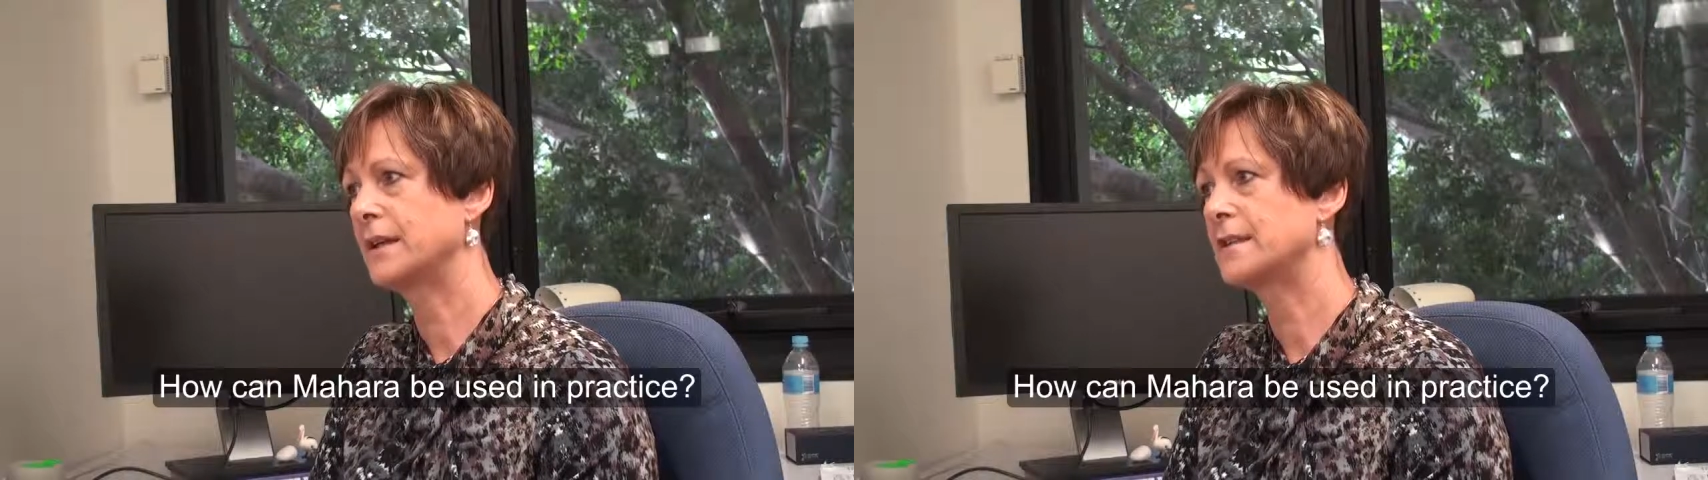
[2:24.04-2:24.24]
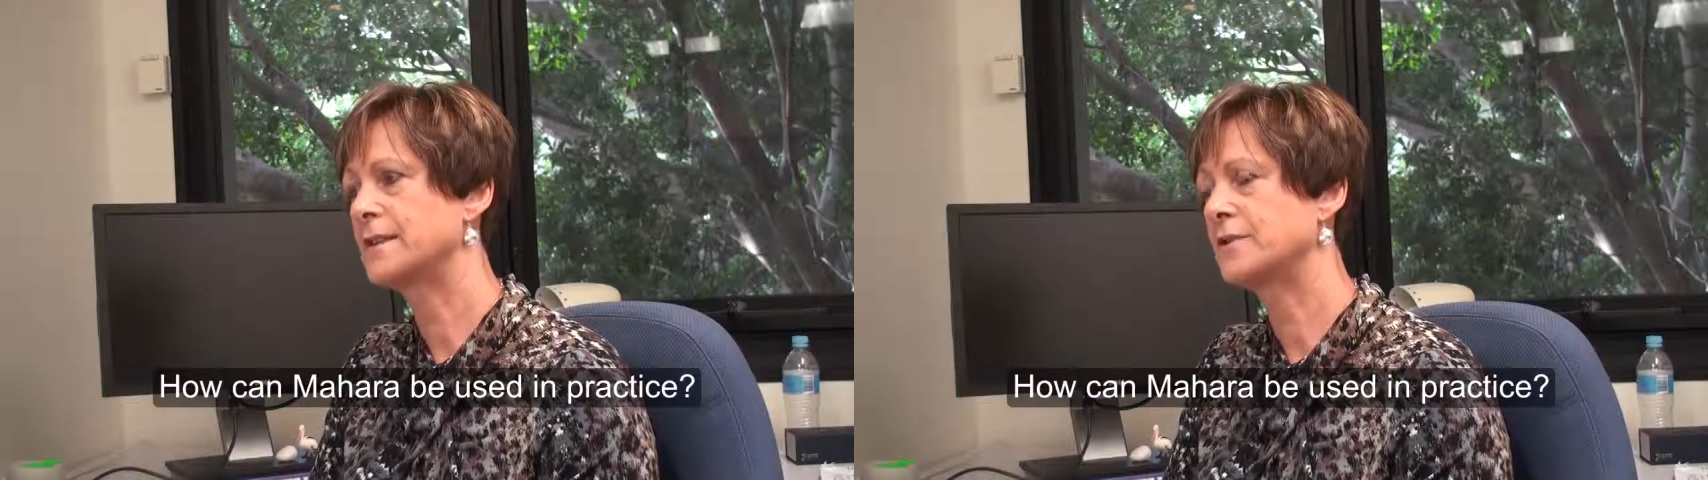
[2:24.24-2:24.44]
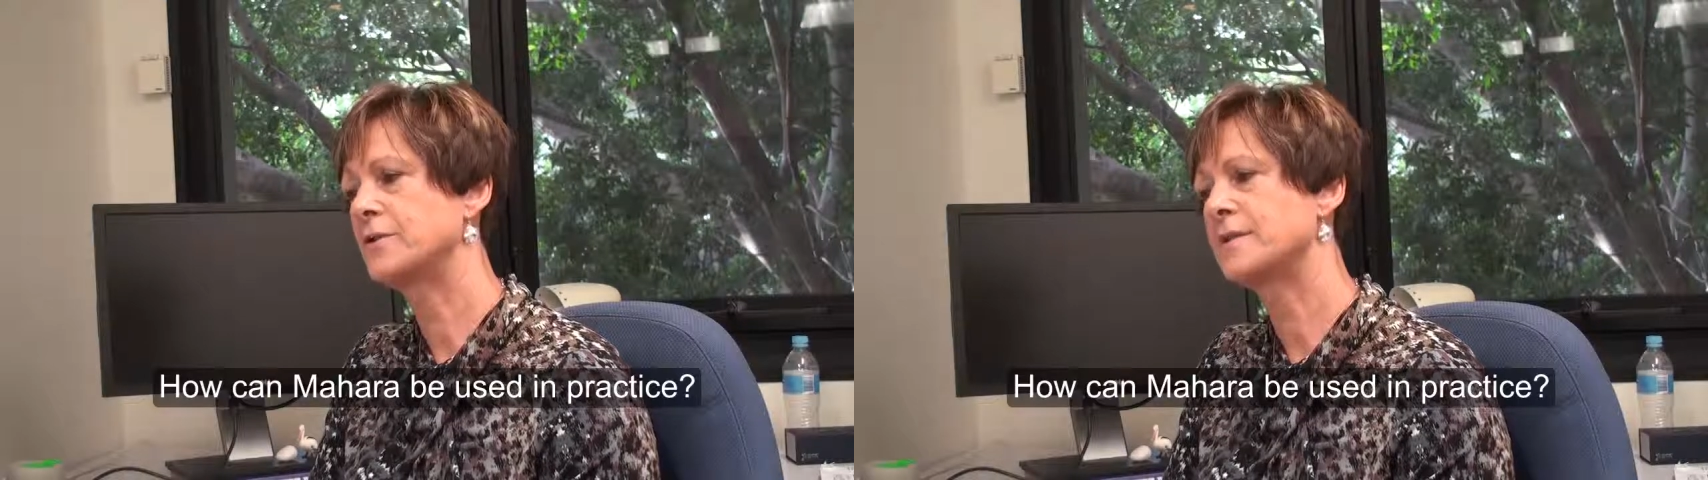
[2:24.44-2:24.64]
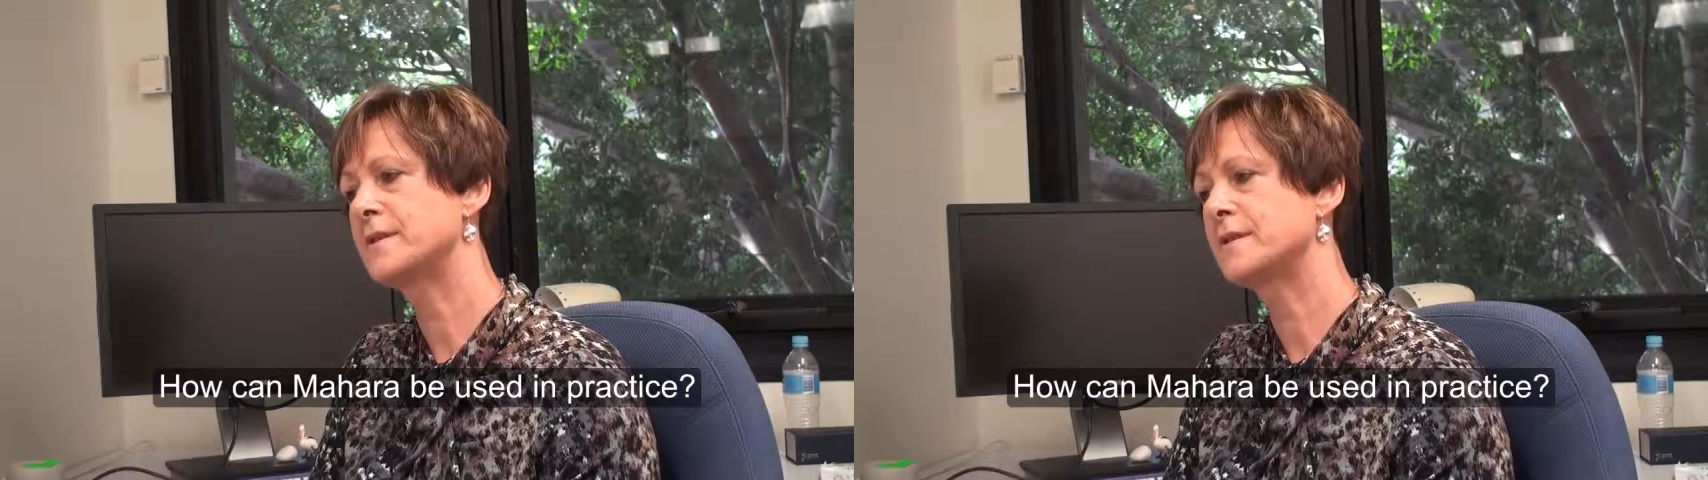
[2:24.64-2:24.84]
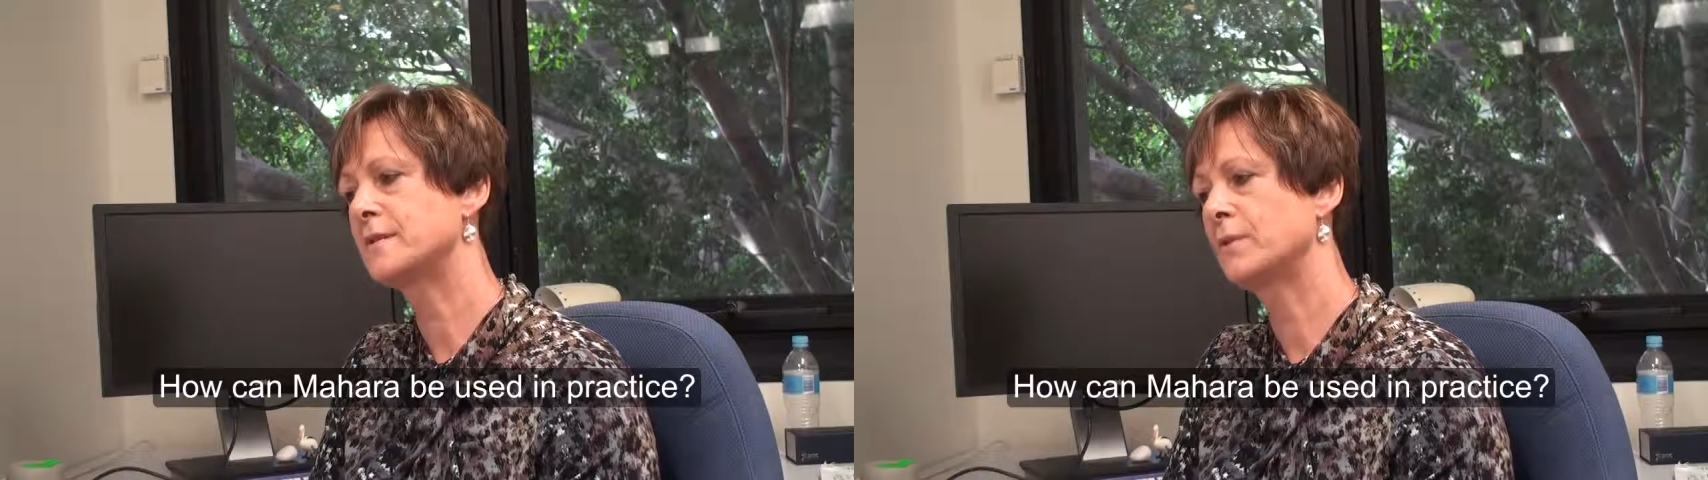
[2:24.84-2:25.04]

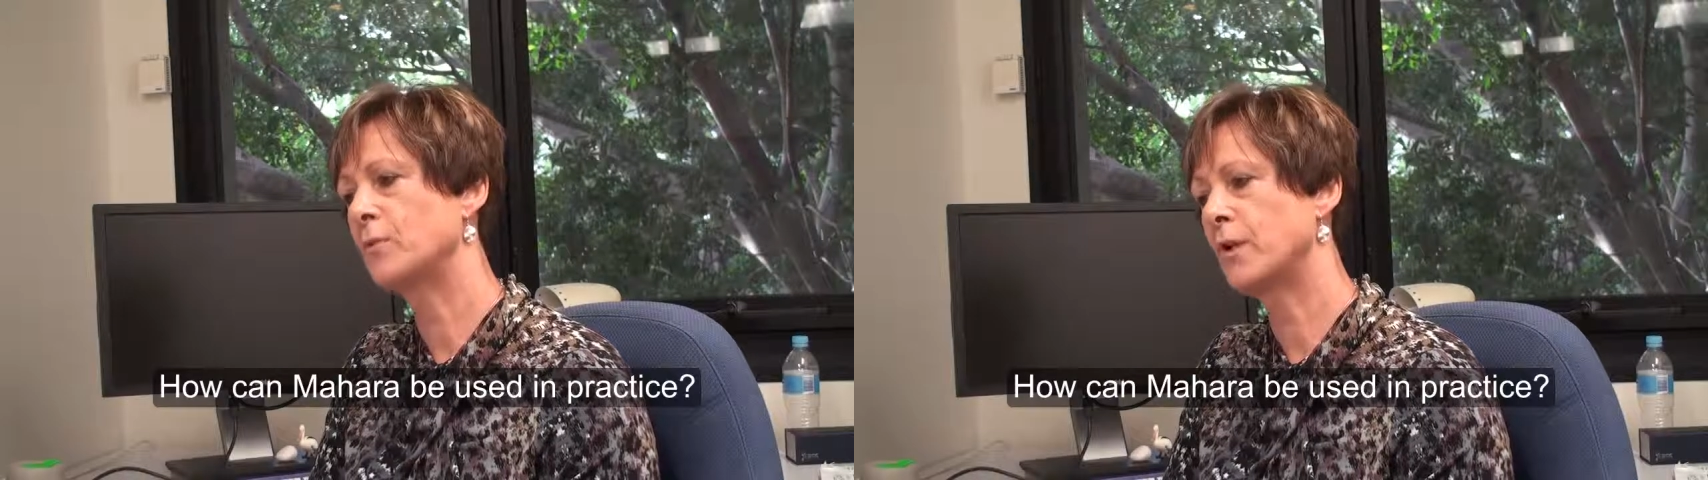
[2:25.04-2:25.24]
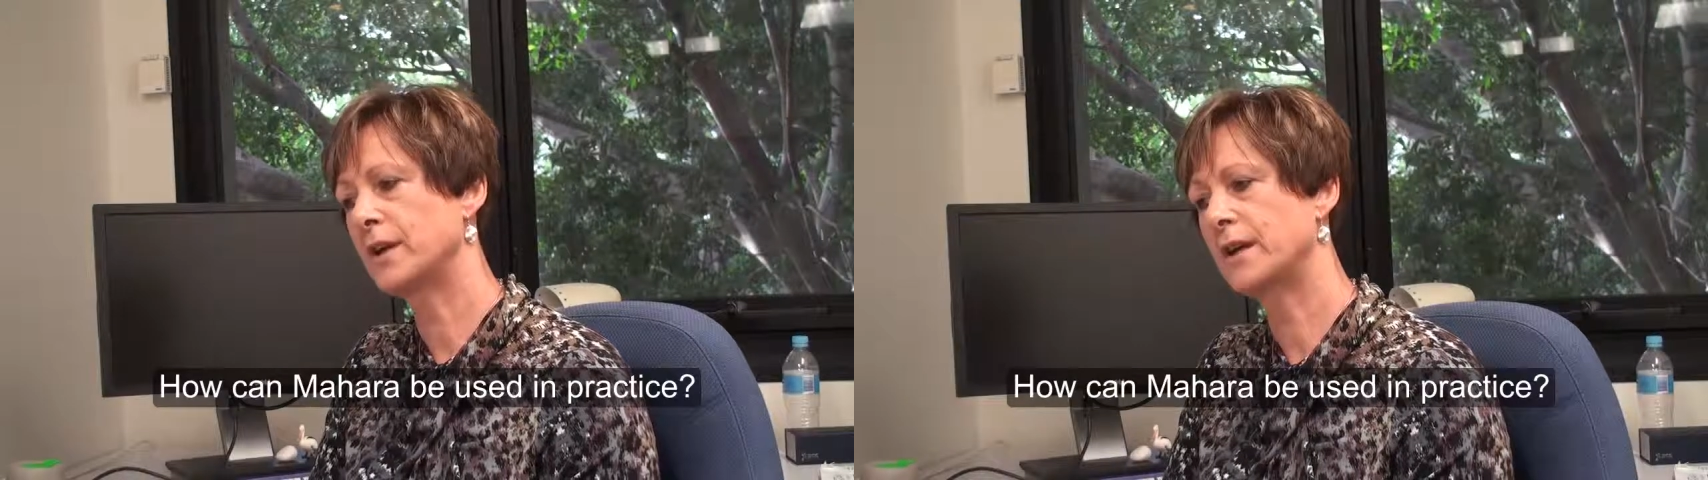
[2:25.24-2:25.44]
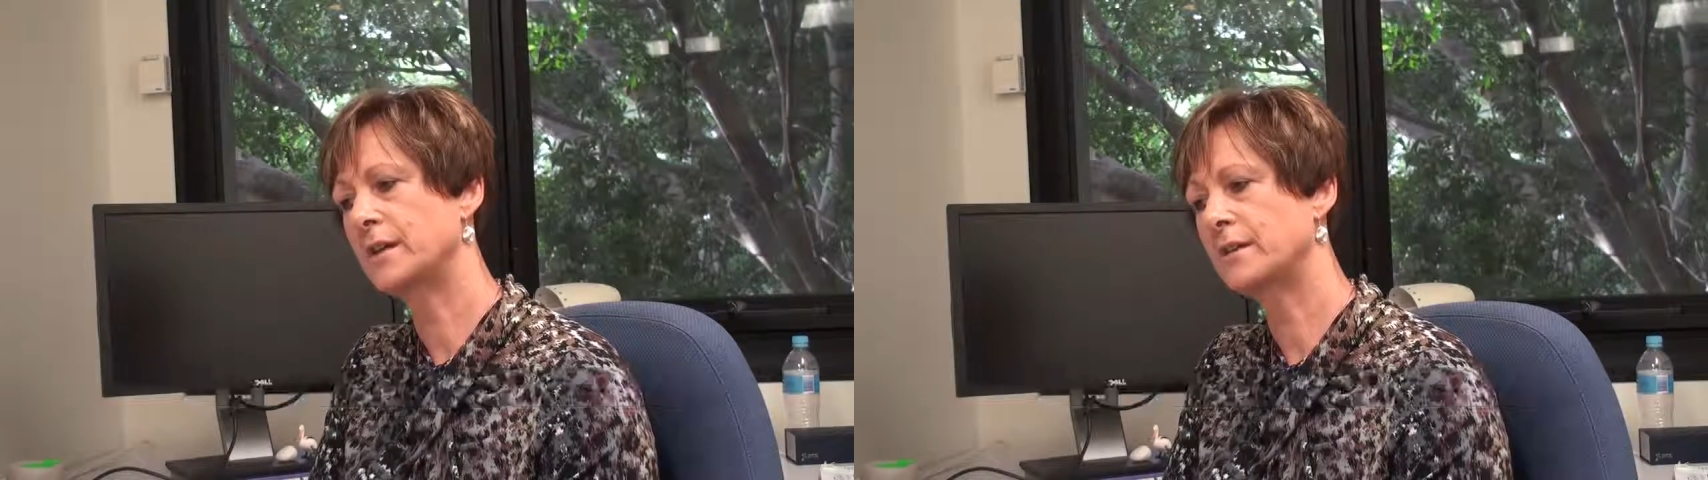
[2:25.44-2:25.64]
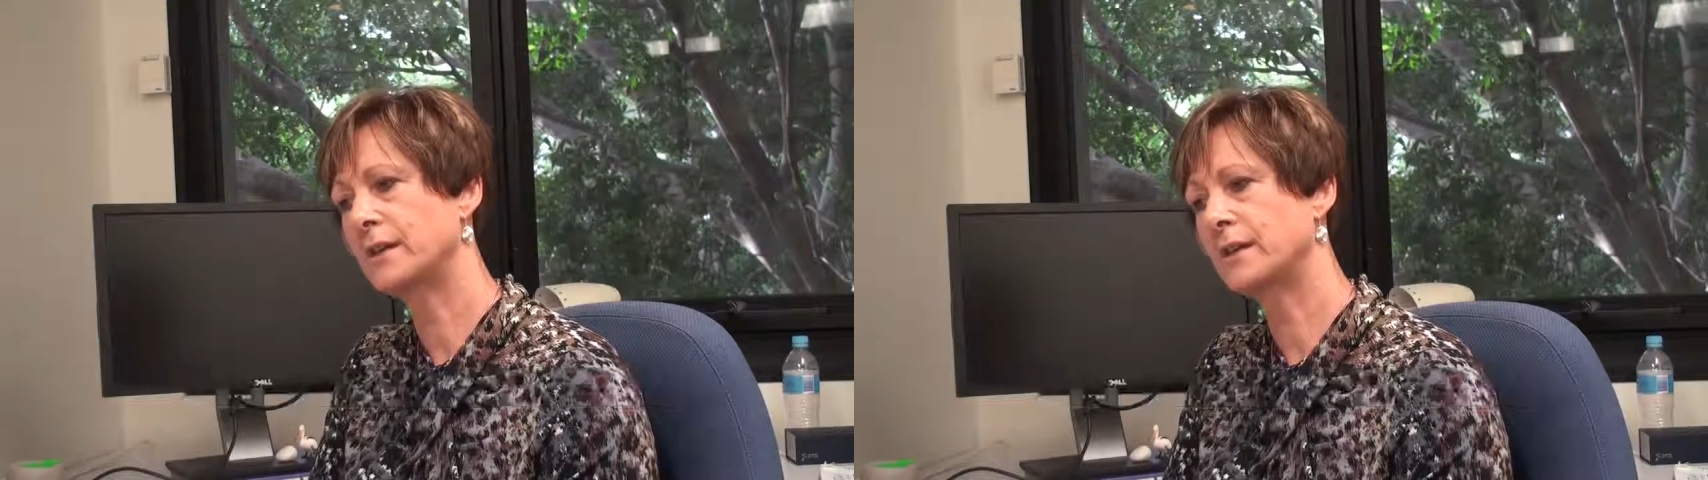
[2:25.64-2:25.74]
students working